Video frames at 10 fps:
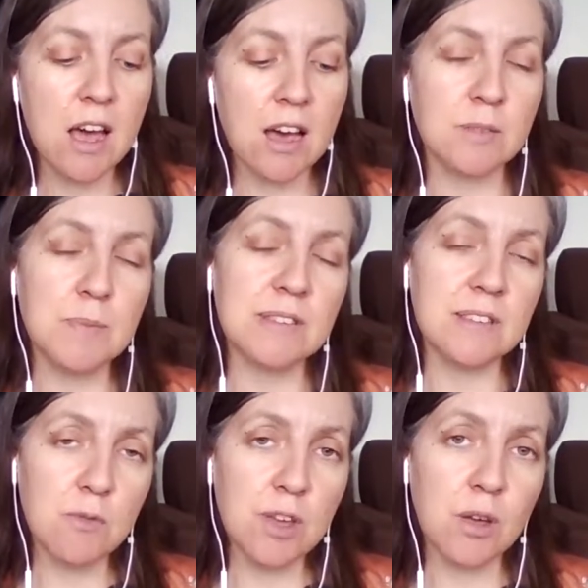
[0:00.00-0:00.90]
a
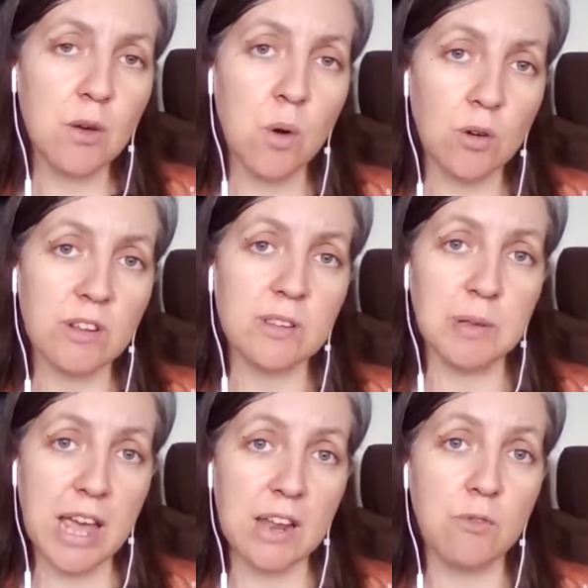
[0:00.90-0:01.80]
specific wellness
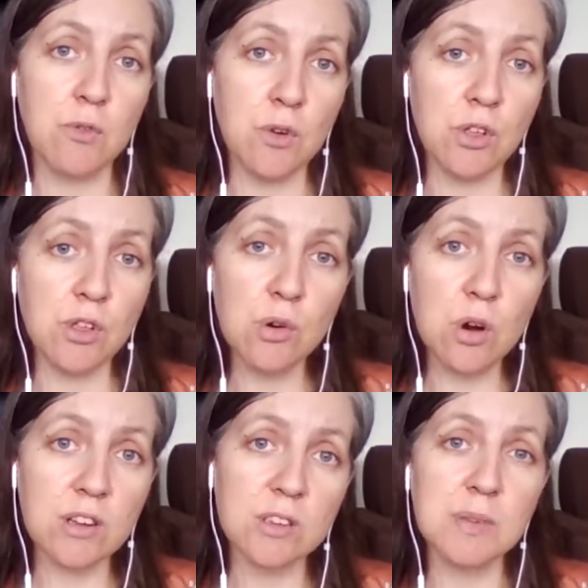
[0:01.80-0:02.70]
plan for you,
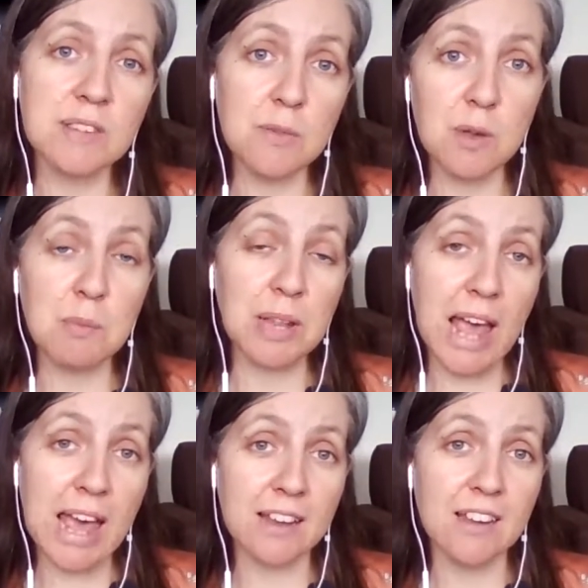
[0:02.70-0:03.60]
or a specific
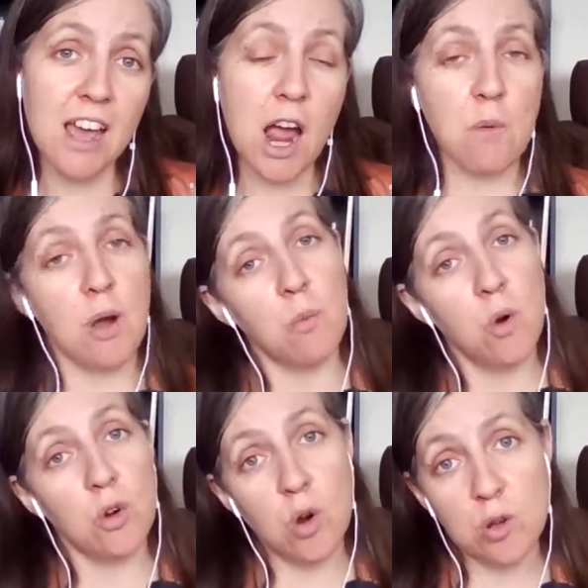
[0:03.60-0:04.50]
plan around
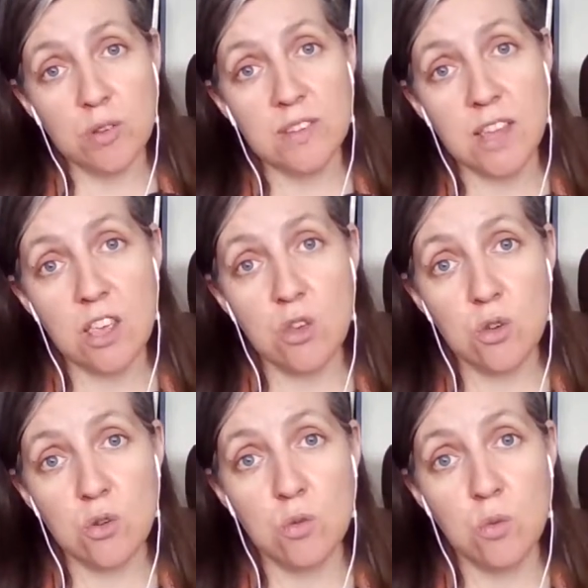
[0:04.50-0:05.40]
what oils that
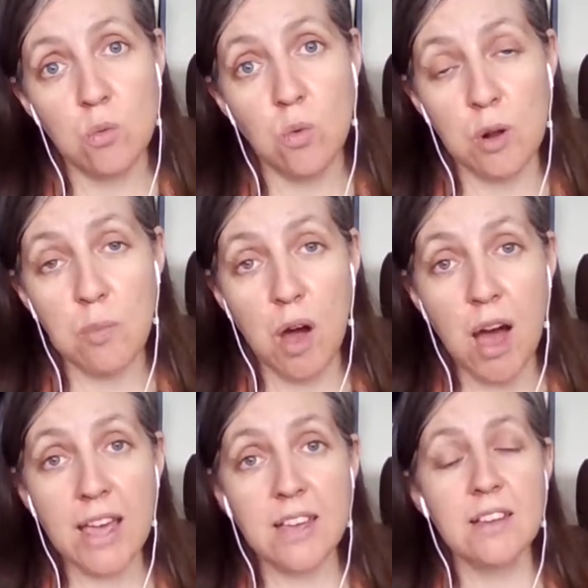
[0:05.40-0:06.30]
you want to
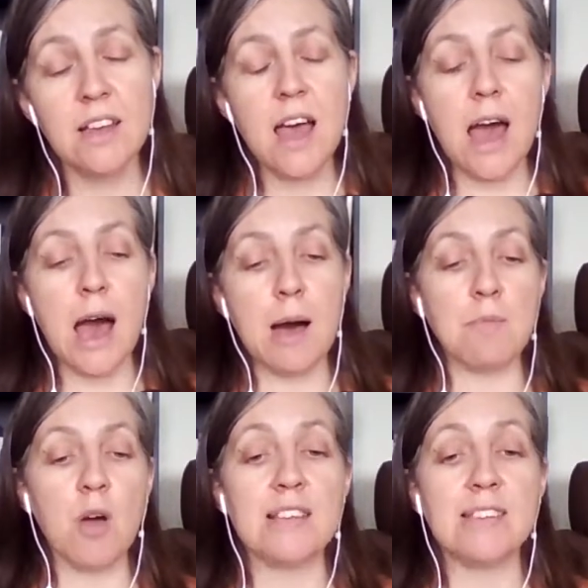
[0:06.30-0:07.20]
buy.
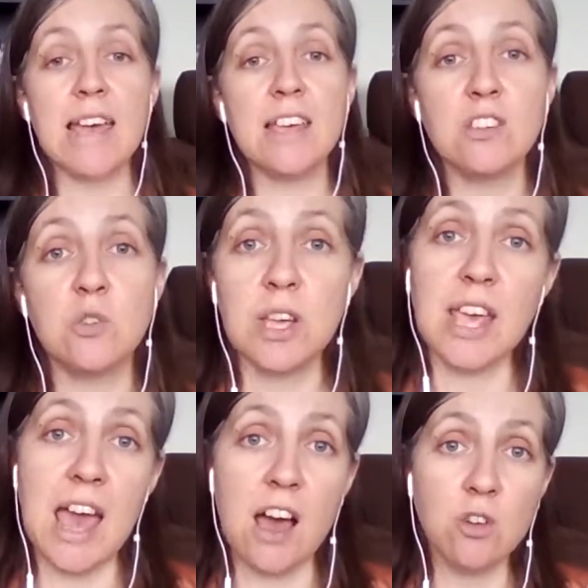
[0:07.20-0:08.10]
I take into
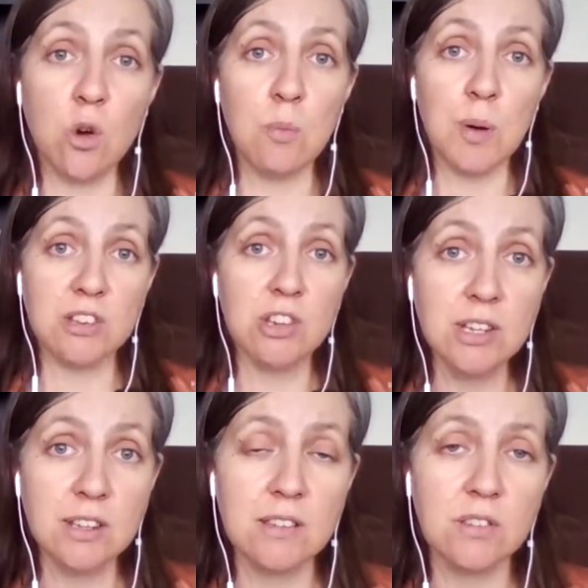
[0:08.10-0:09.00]
account your
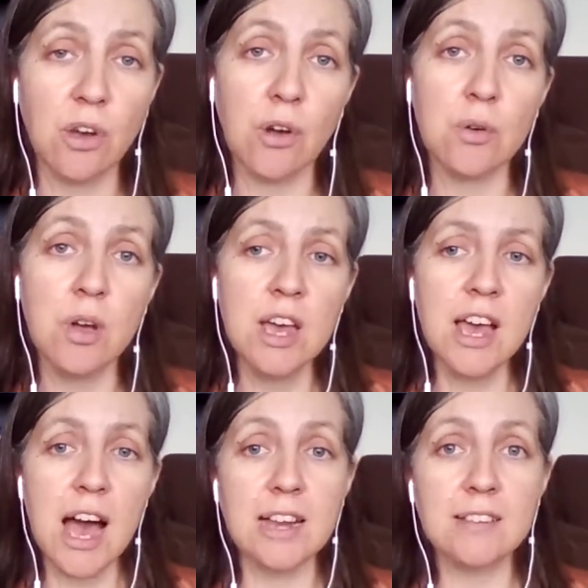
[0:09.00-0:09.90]
budget. So
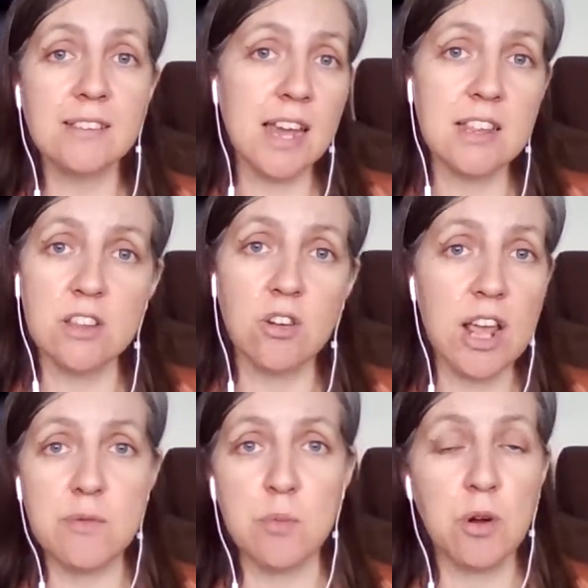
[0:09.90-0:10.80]
understanding that not
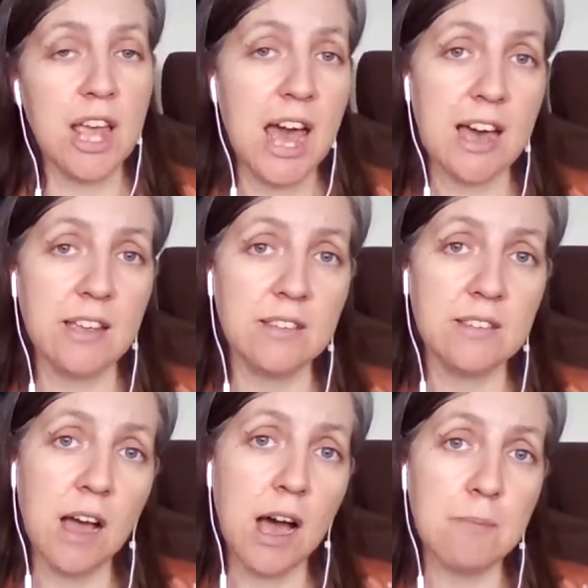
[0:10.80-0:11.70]
everybody has
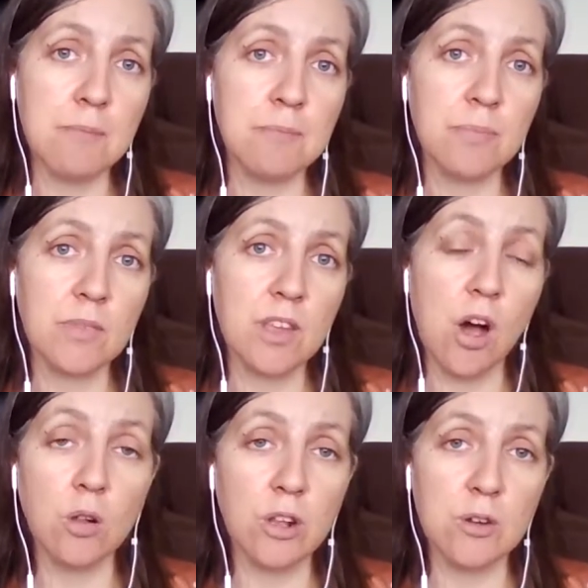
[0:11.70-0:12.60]
a
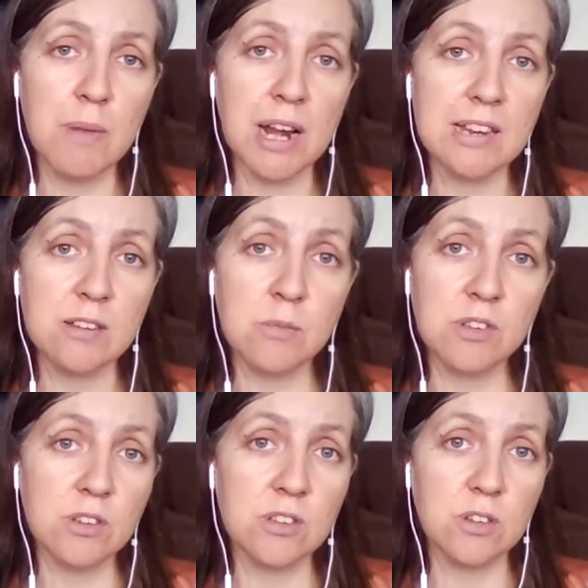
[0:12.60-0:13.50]
whole lot of money
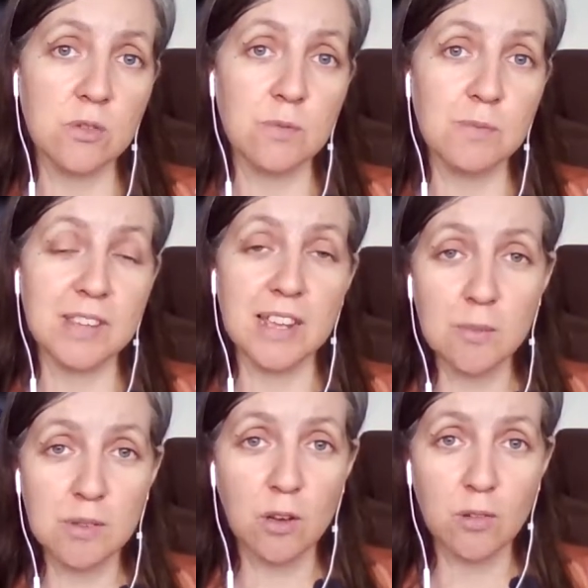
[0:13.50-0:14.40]
to sort of set
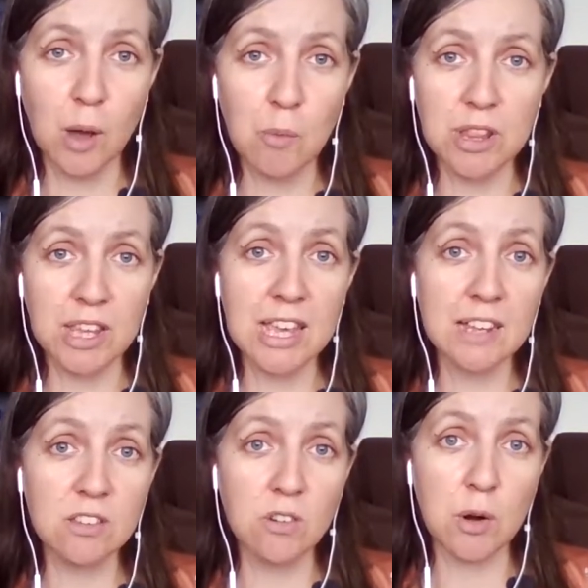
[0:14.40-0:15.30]
themselves up with a
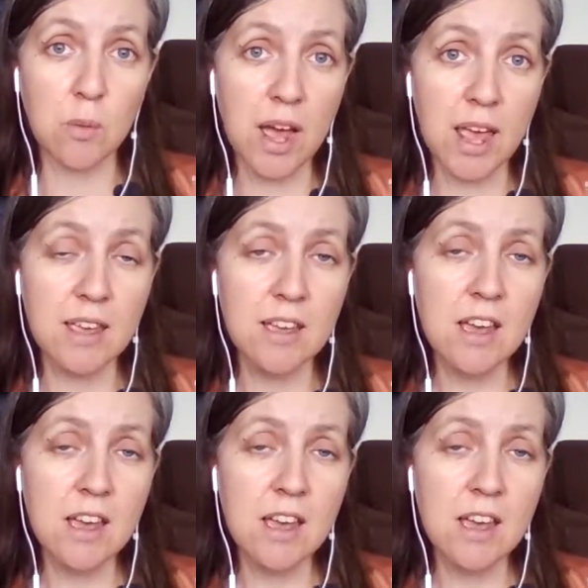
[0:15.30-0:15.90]
kit straight away.